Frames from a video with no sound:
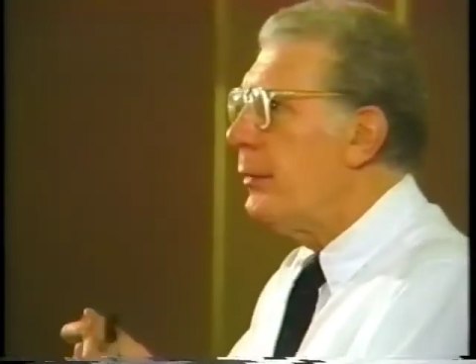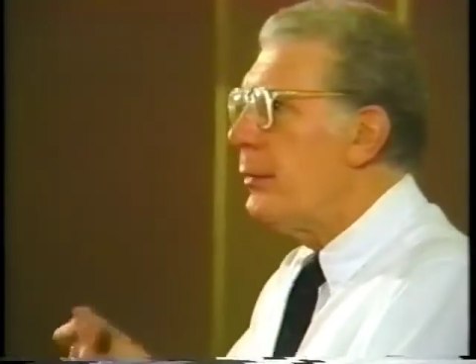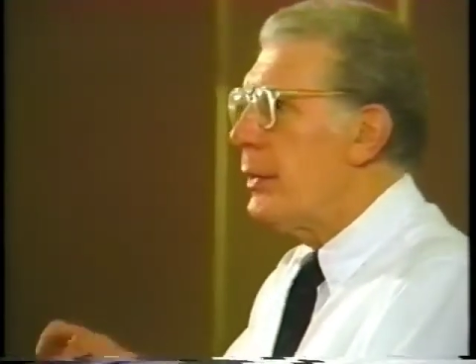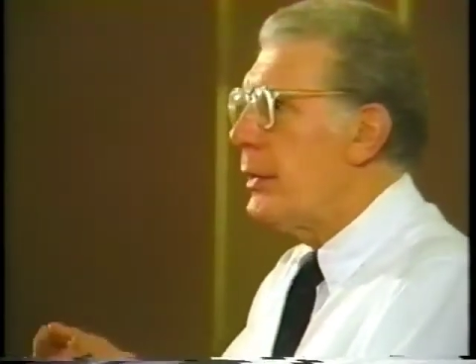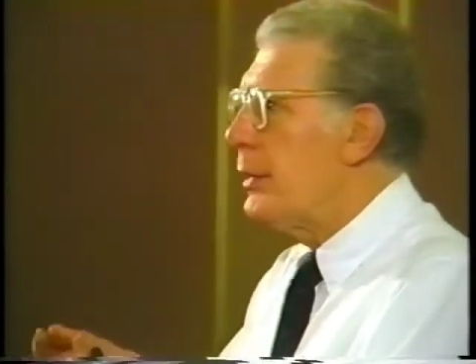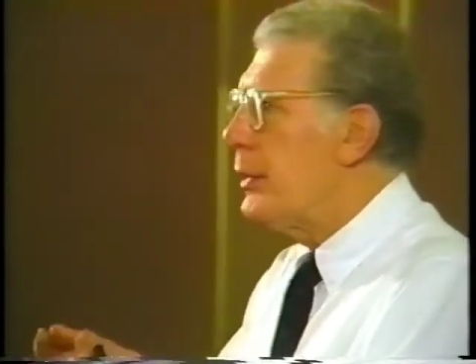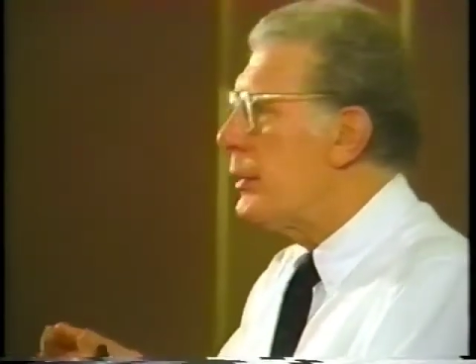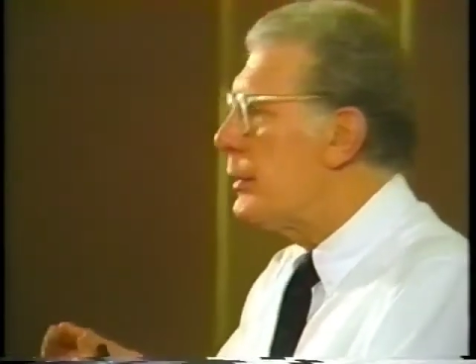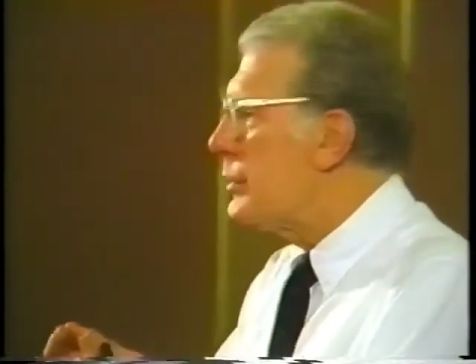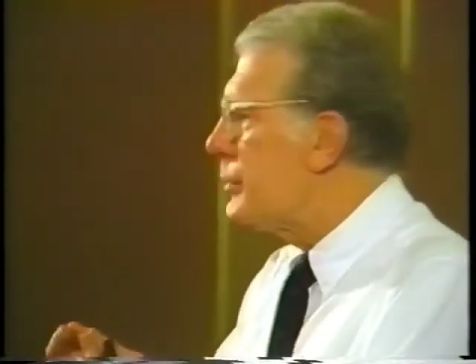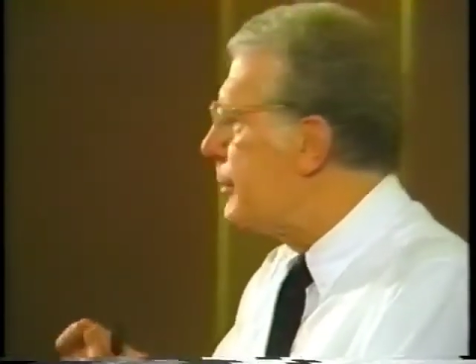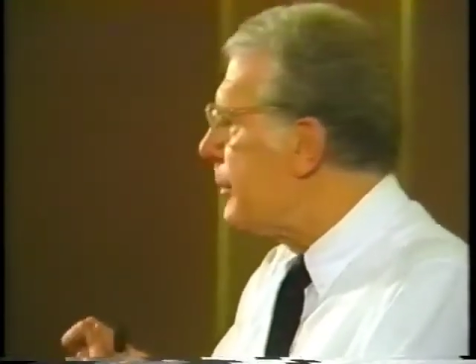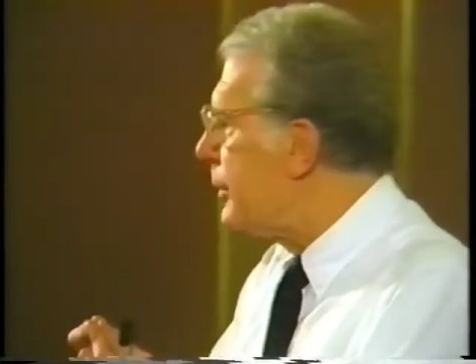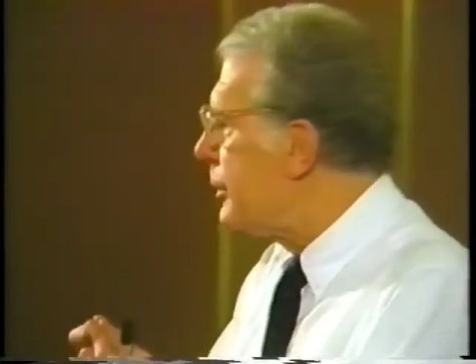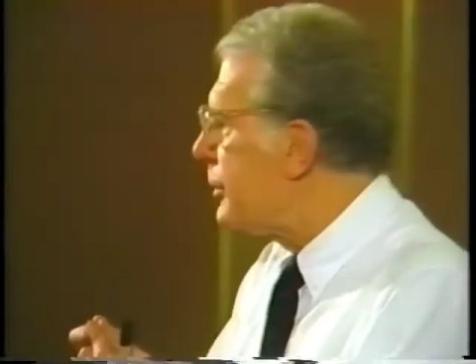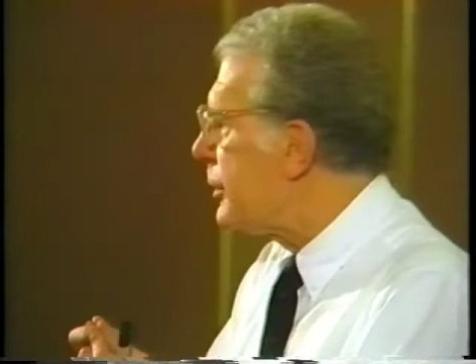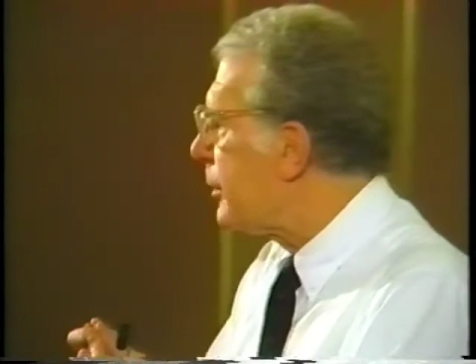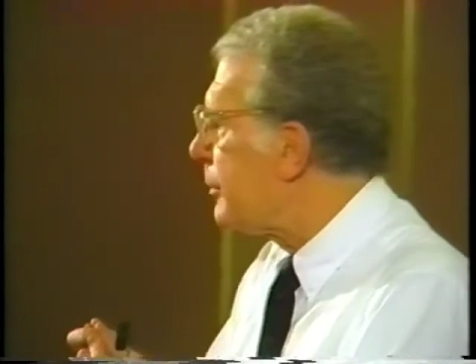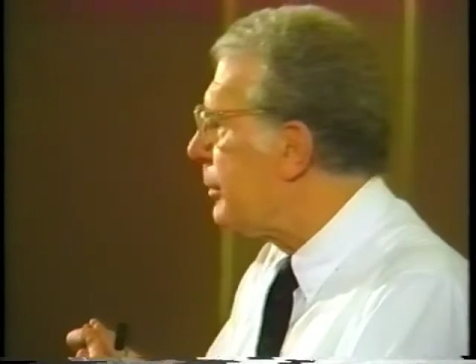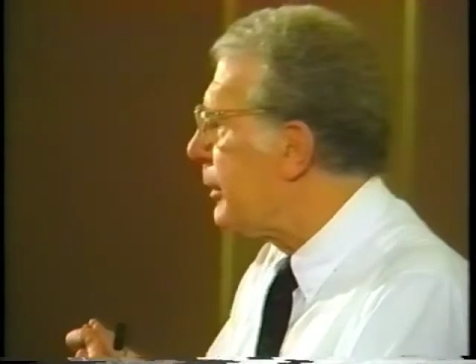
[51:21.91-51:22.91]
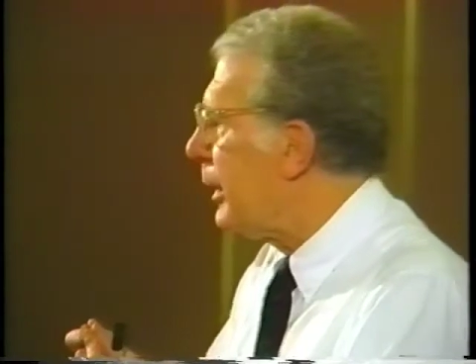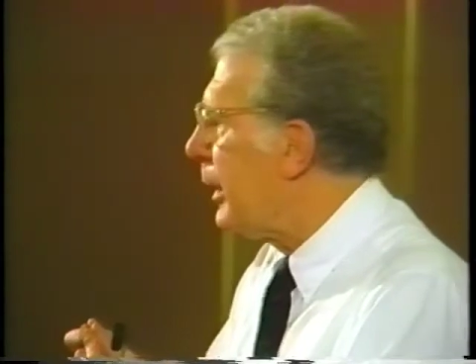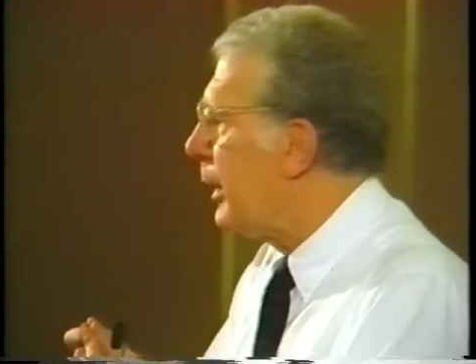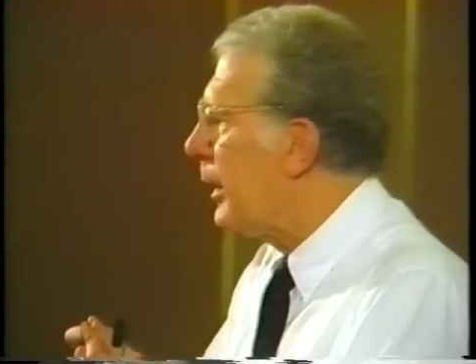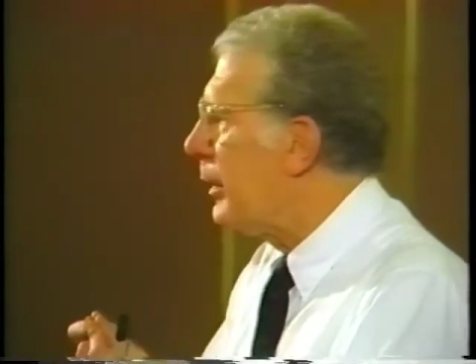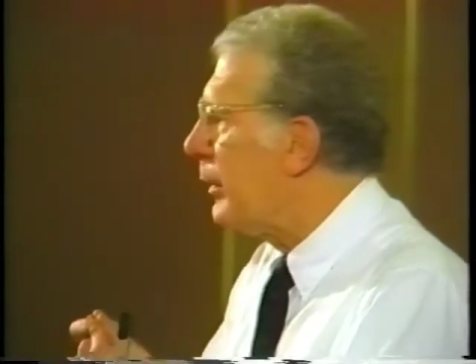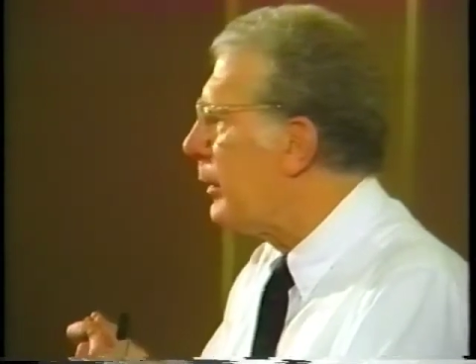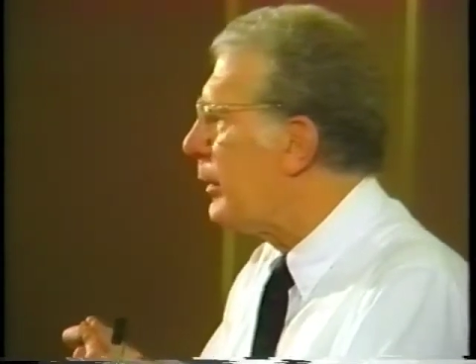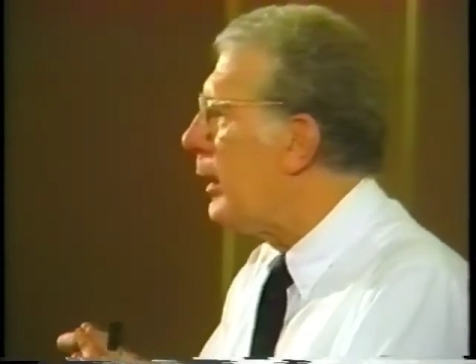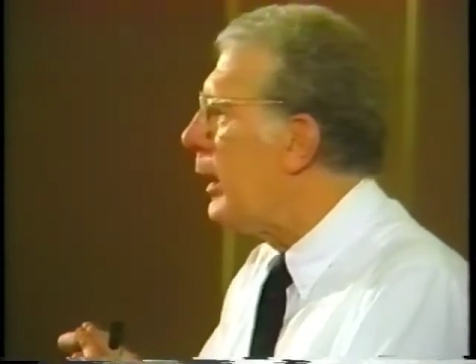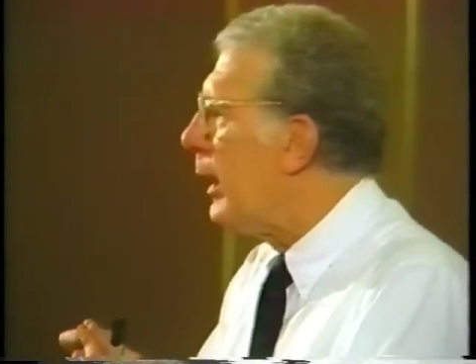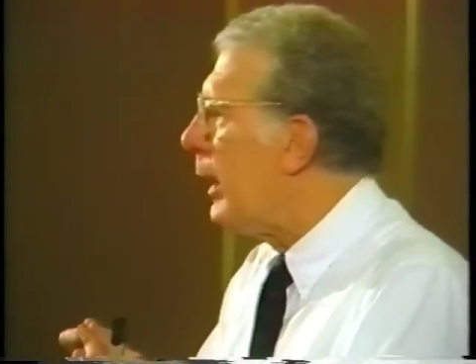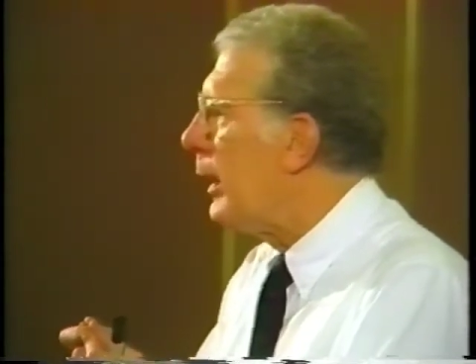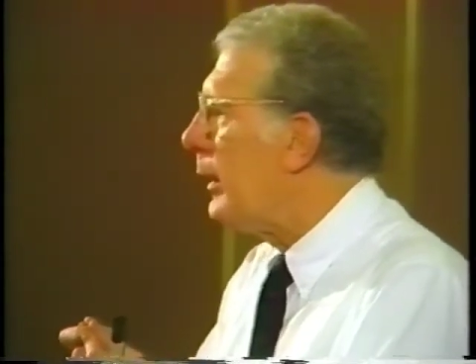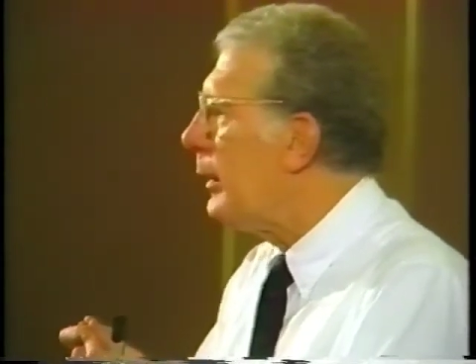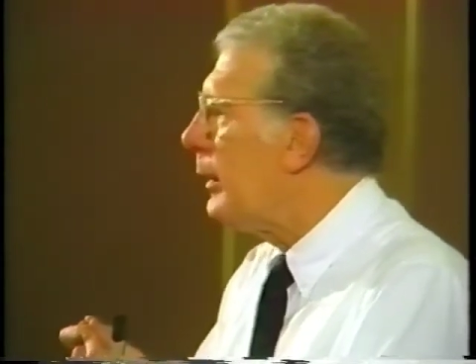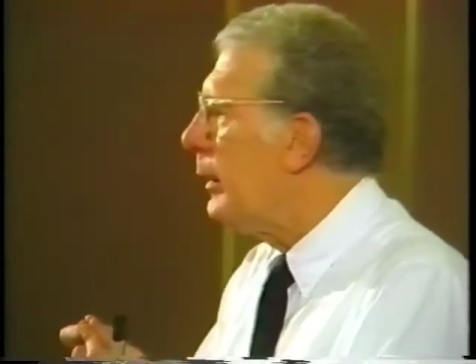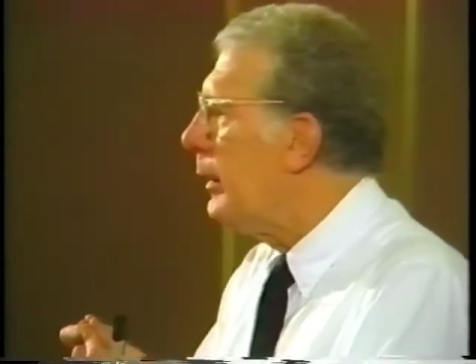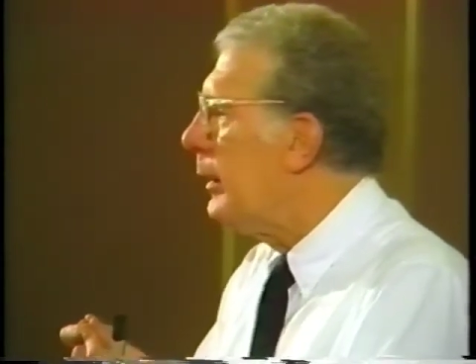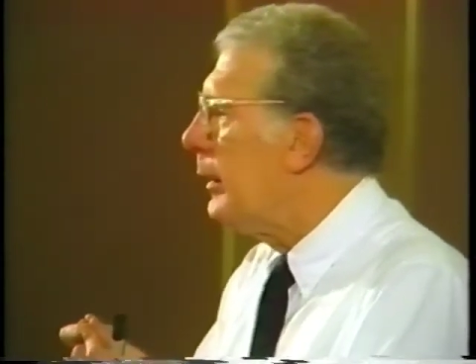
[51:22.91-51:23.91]
whether there's music playing or
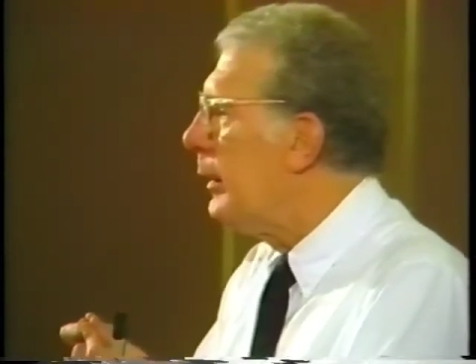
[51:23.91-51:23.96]
not,